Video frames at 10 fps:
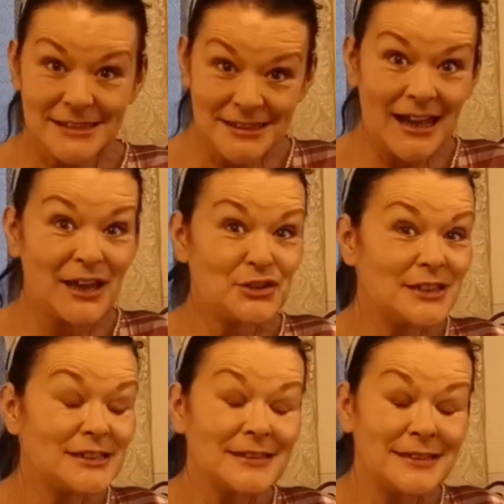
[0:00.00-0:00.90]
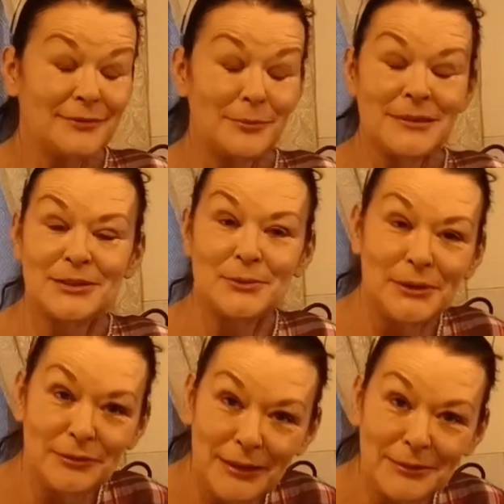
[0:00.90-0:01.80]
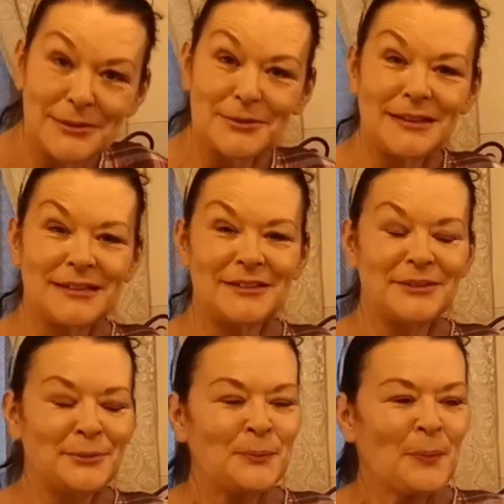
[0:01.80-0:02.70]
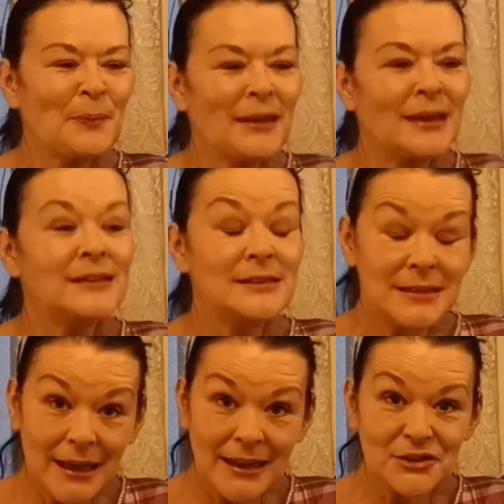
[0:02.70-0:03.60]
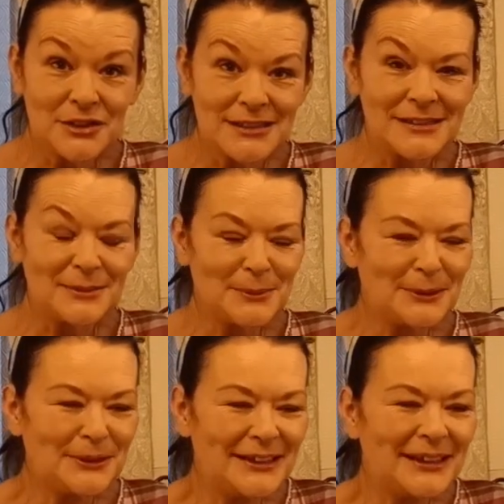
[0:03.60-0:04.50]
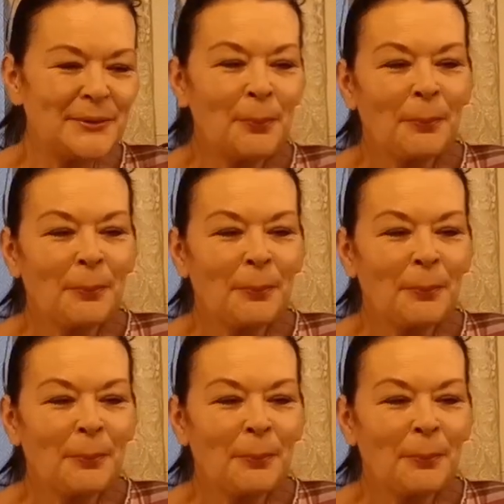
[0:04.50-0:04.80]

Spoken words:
dehydrating even, Mr. Wallflowers, well done. Dehydrating we're looking at.